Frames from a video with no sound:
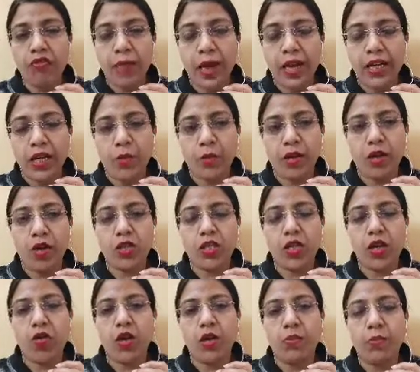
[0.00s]
because I got
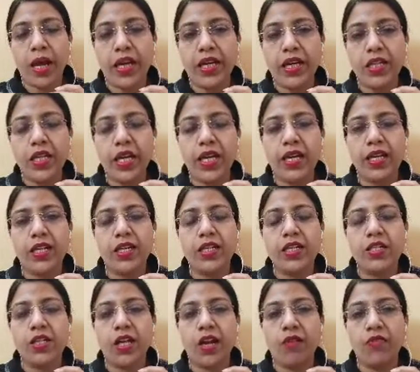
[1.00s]
panicked, and in self
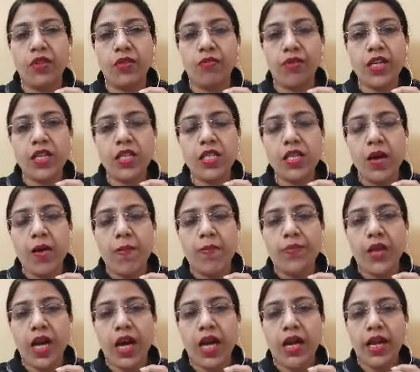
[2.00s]
defense I
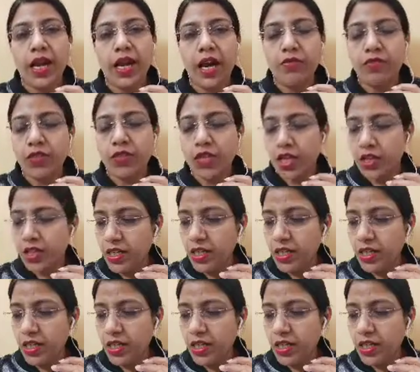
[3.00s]
have done it,